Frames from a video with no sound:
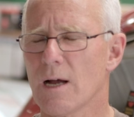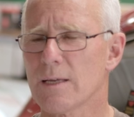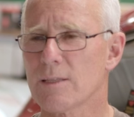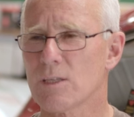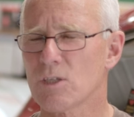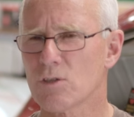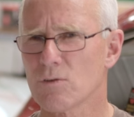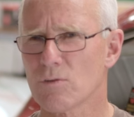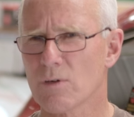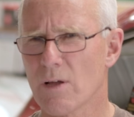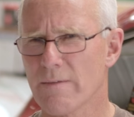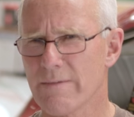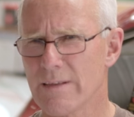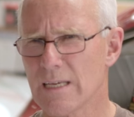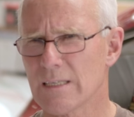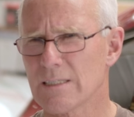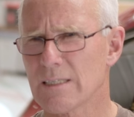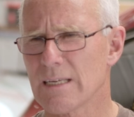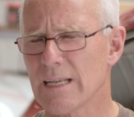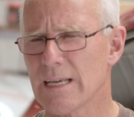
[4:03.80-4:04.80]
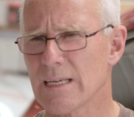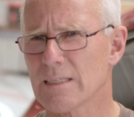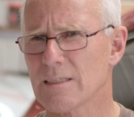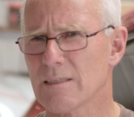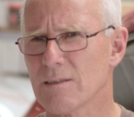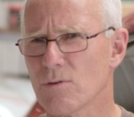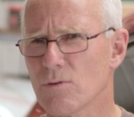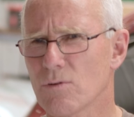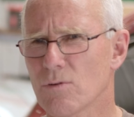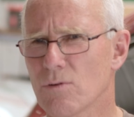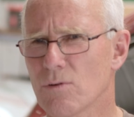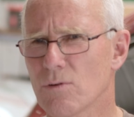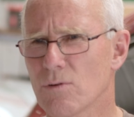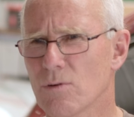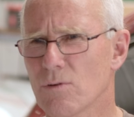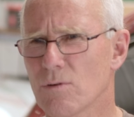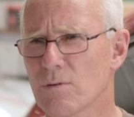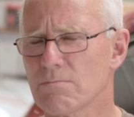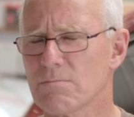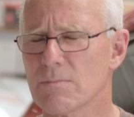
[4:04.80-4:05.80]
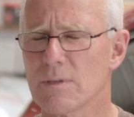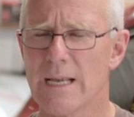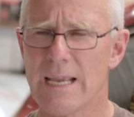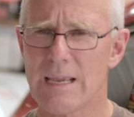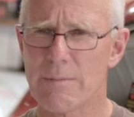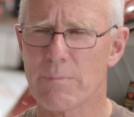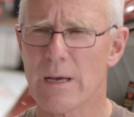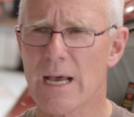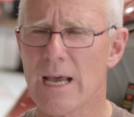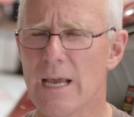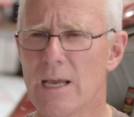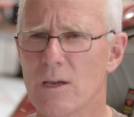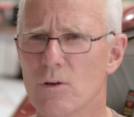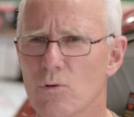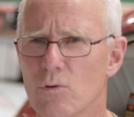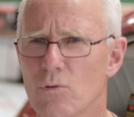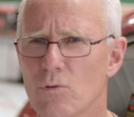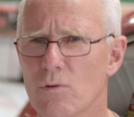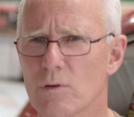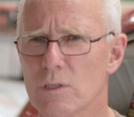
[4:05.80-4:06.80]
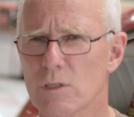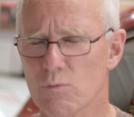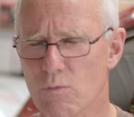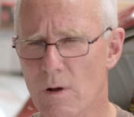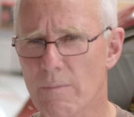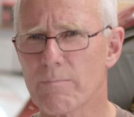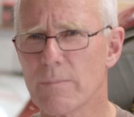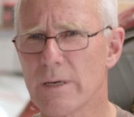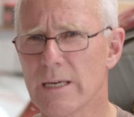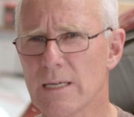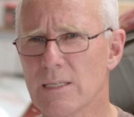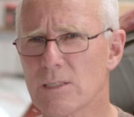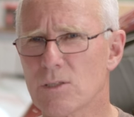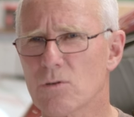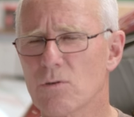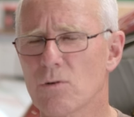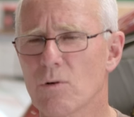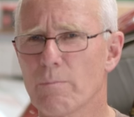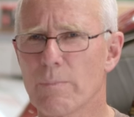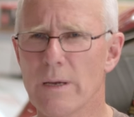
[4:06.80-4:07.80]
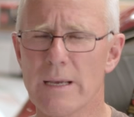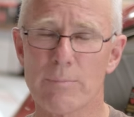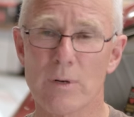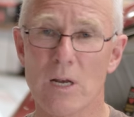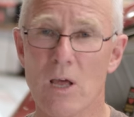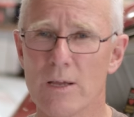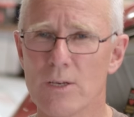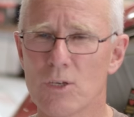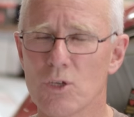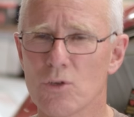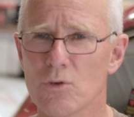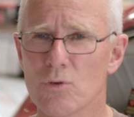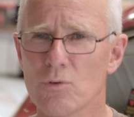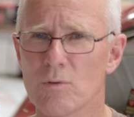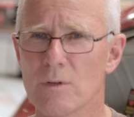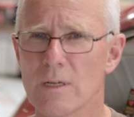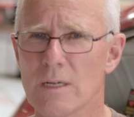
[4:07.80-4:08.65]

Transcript: Either do it on the internet or eBay or swap meets or people I knew.